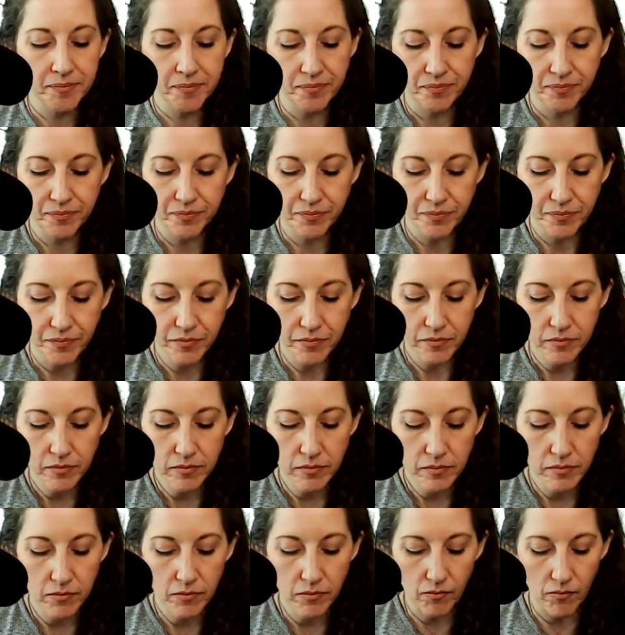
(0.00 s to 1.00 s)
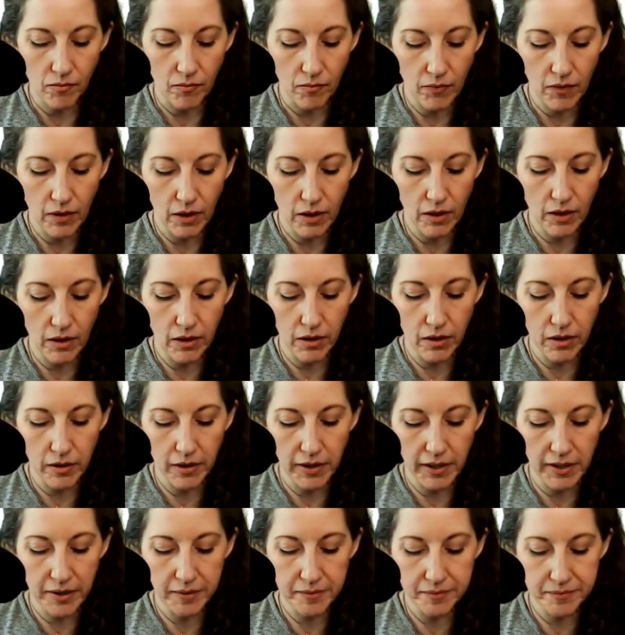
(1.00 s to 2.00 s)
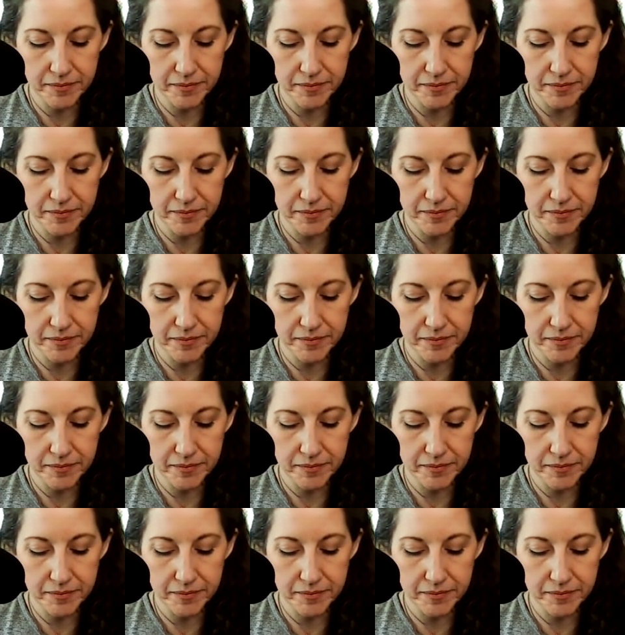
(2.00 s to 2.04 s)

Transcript: All right.